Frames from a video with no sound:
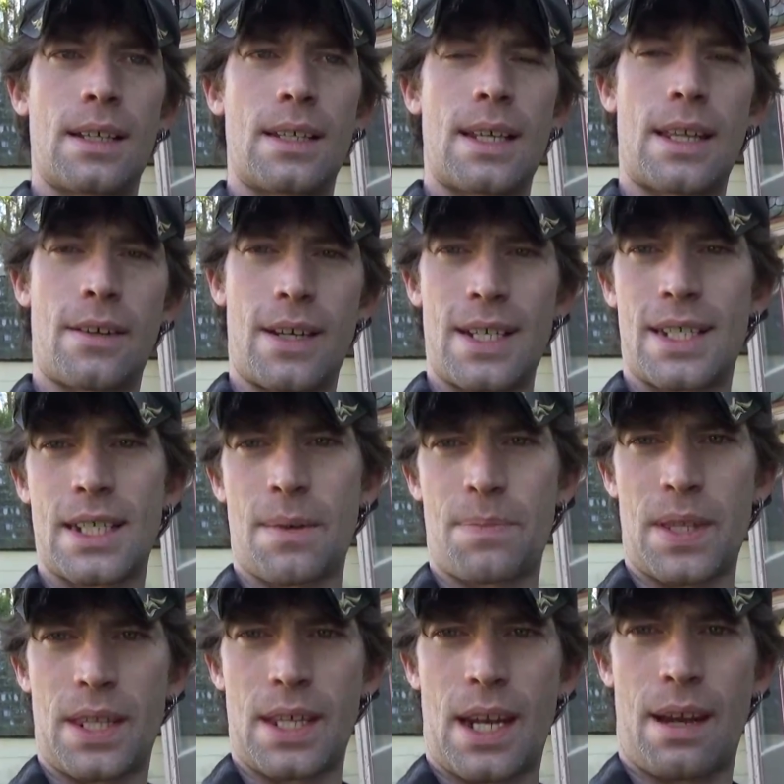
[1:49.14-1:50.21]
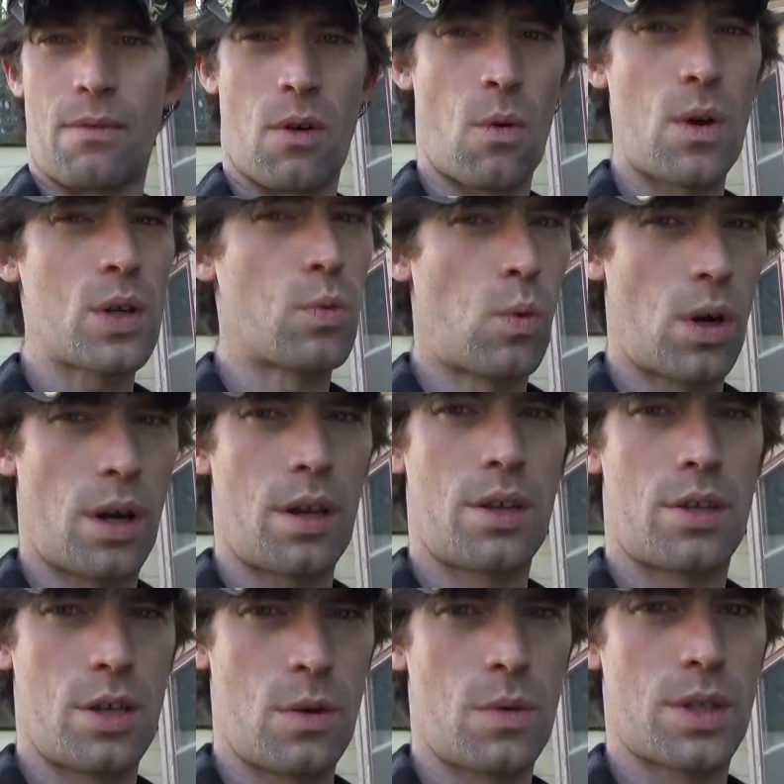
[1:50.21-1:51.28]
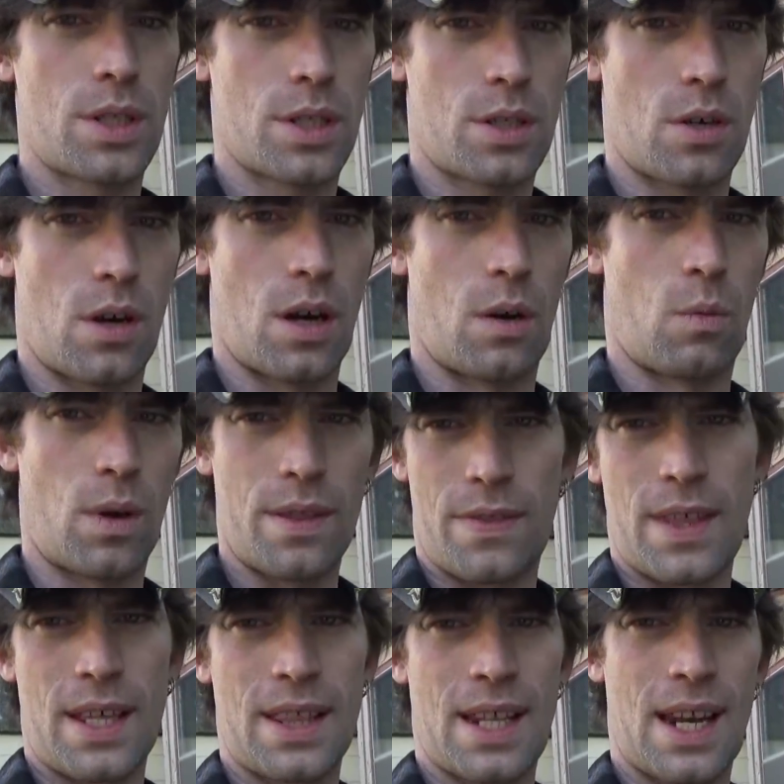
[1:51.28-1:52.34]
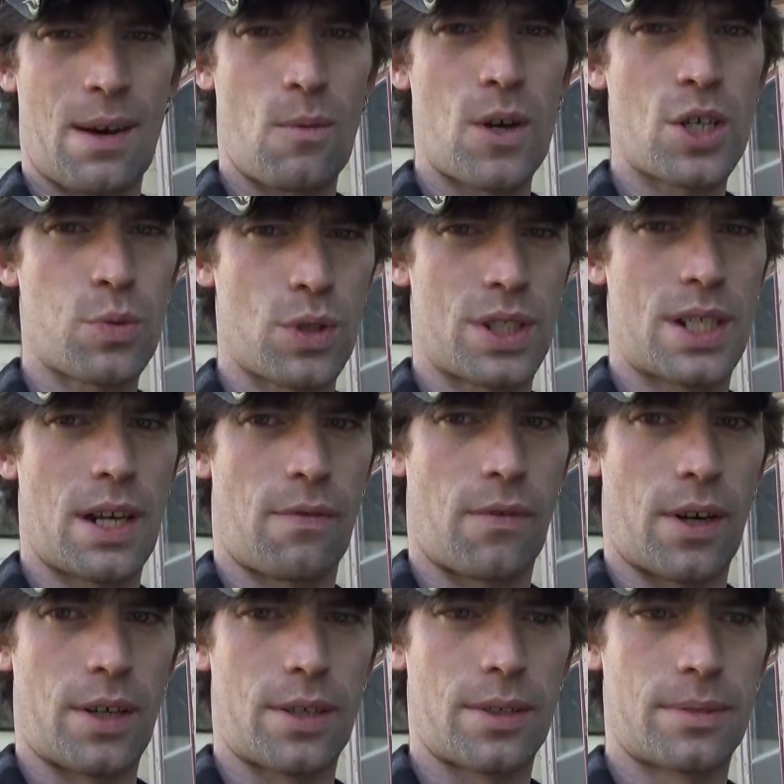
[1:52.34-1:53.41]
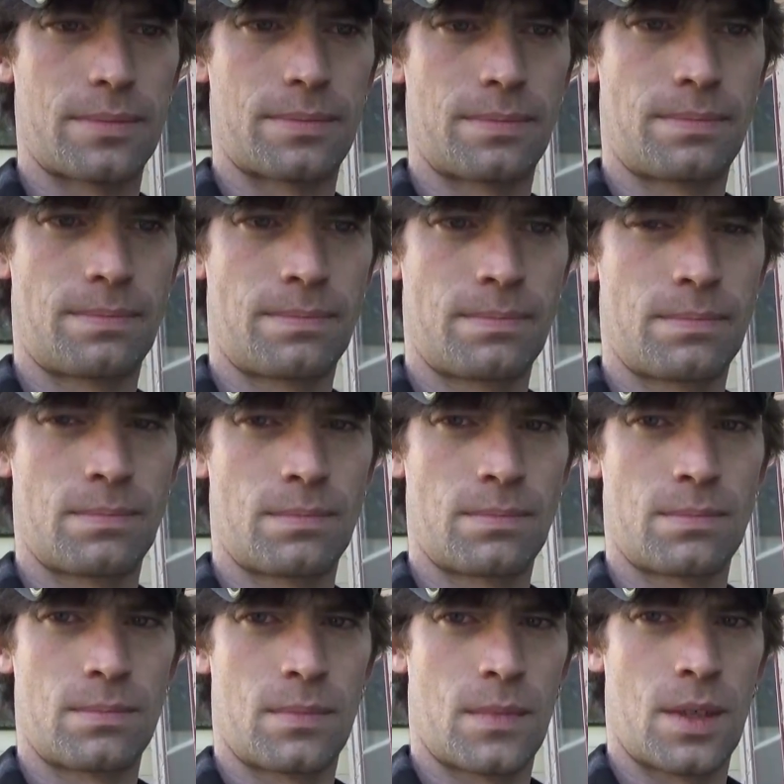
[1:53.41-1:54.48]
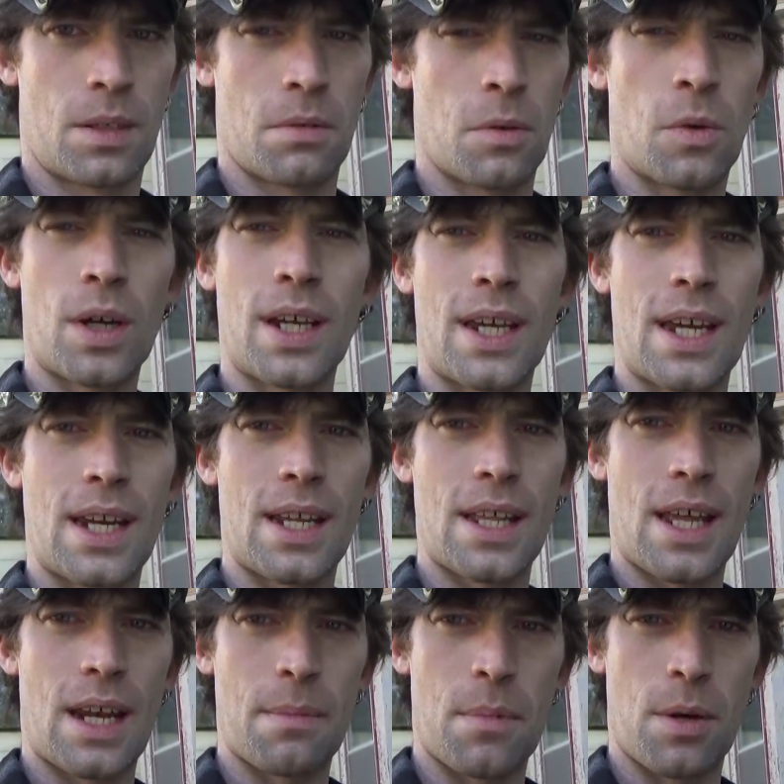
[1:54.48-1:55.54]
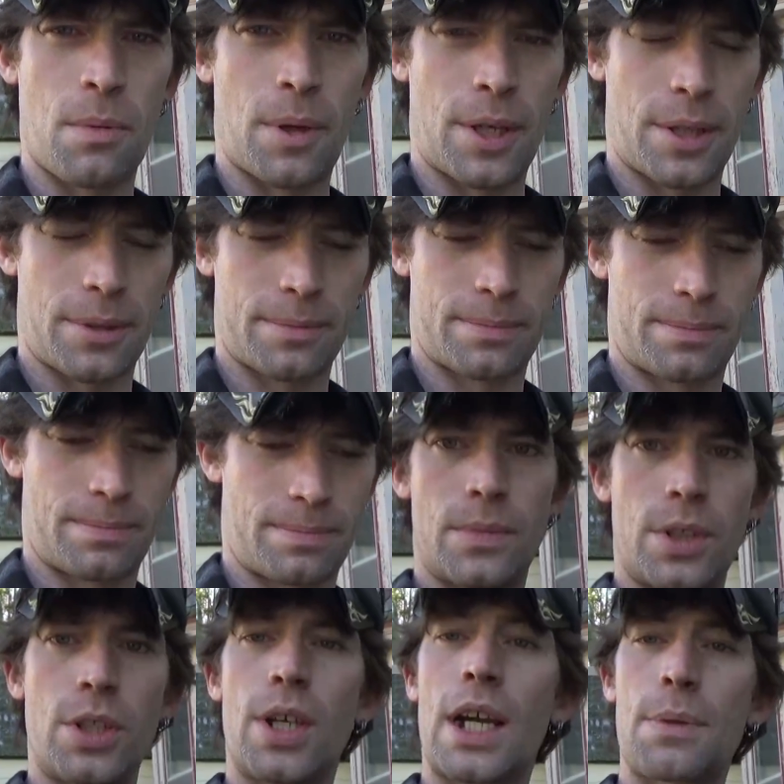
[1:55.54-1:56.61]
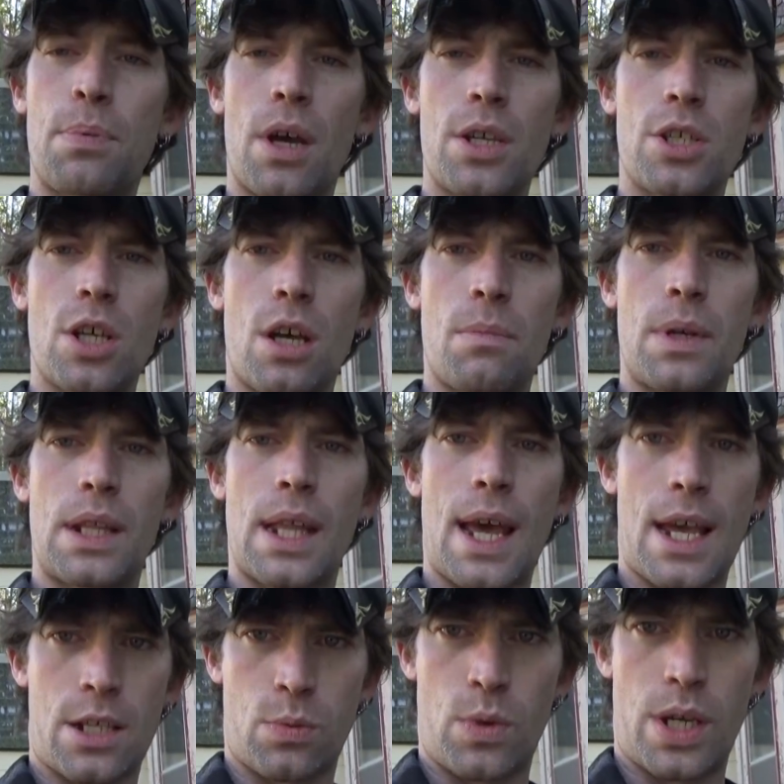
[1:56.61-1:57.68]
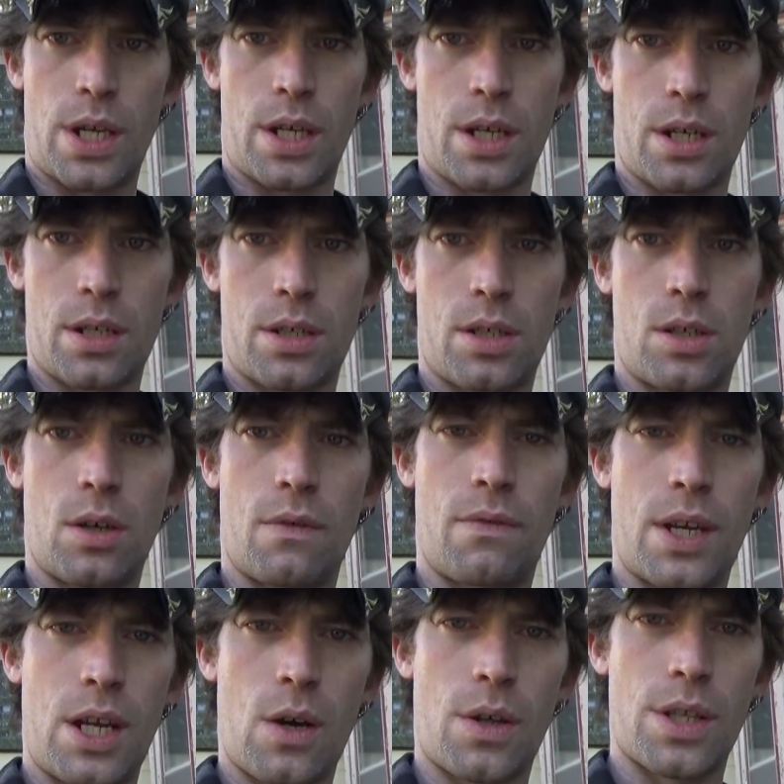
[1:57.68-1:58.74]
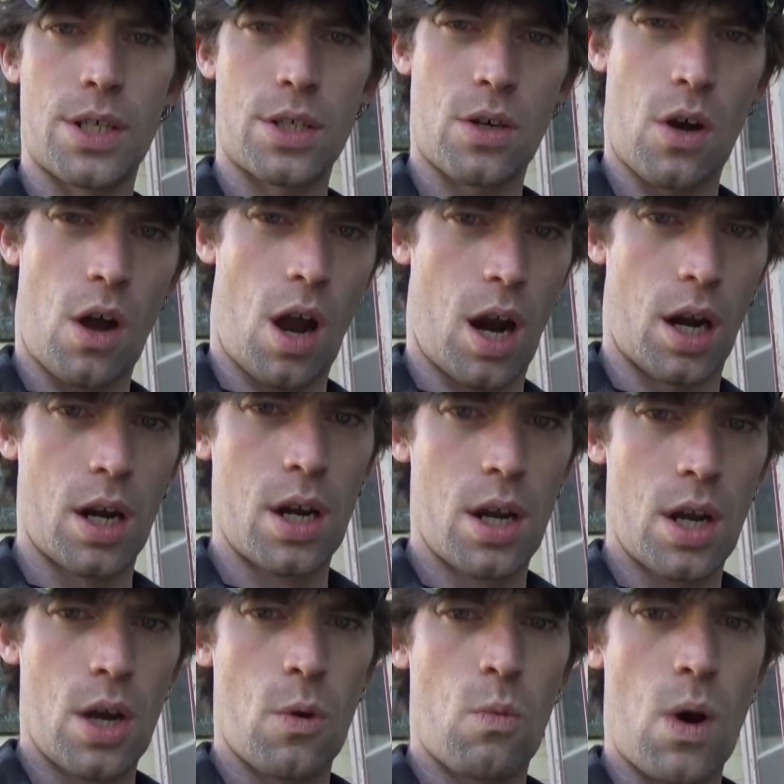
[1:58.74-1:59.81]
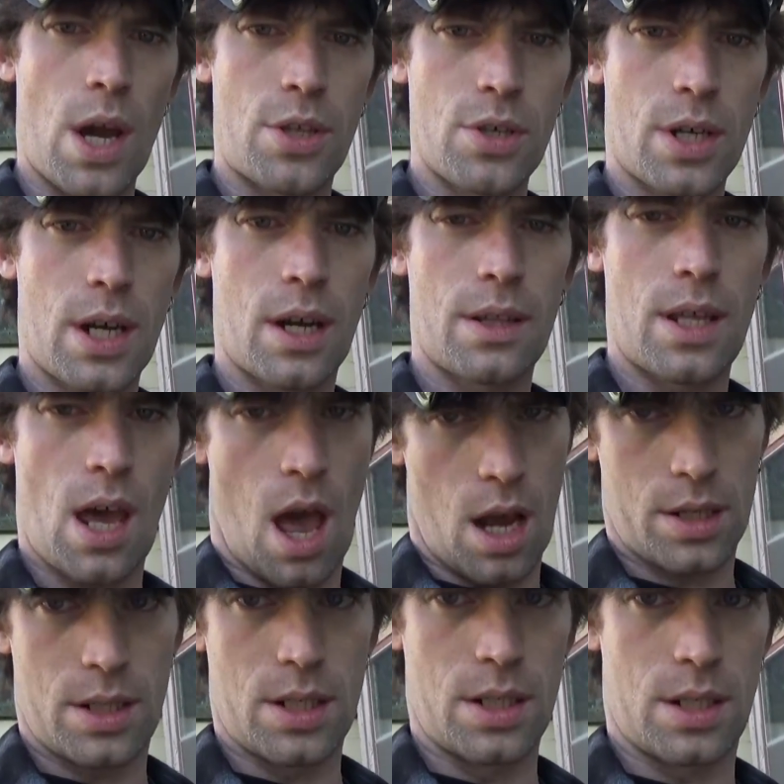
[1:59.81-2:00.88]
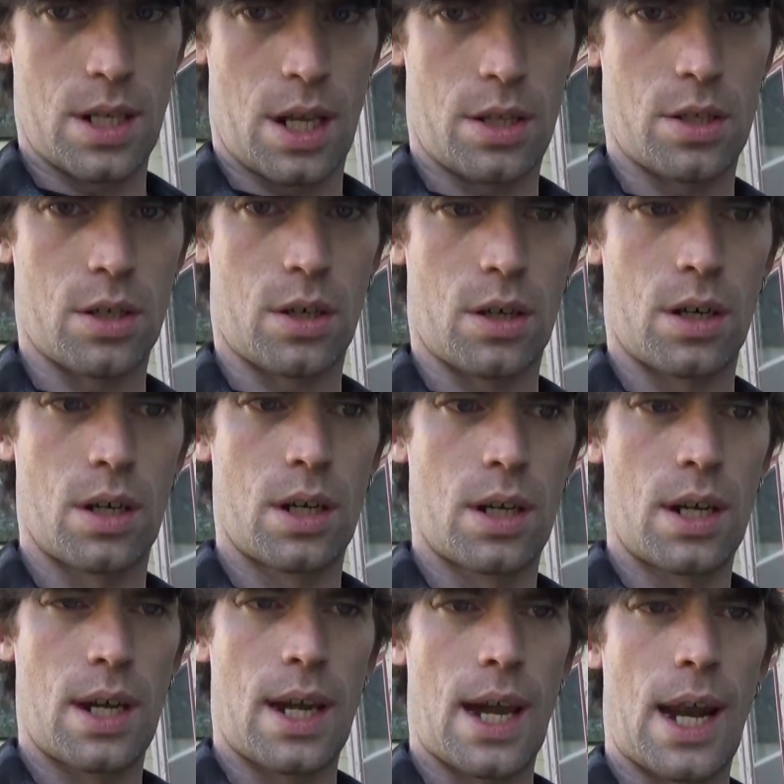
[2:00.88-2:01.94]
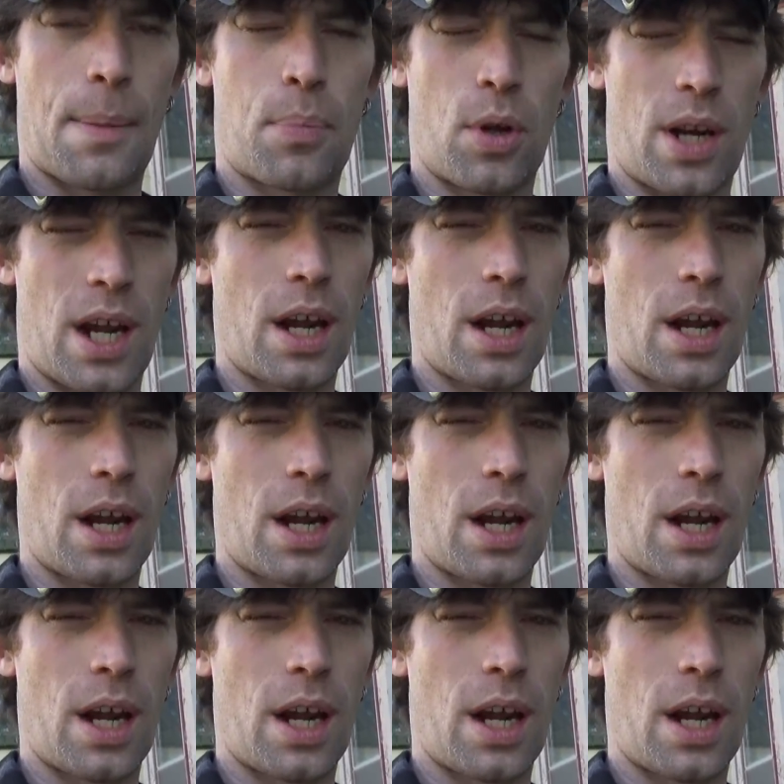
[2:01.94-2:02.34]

Now, there is something that I've always wanted to do with this car. One thing that I wish was different. We're gonna get into that in a moment. You guys probably saw me last week do a video on this car where I took care of the oxygen sensor and I put an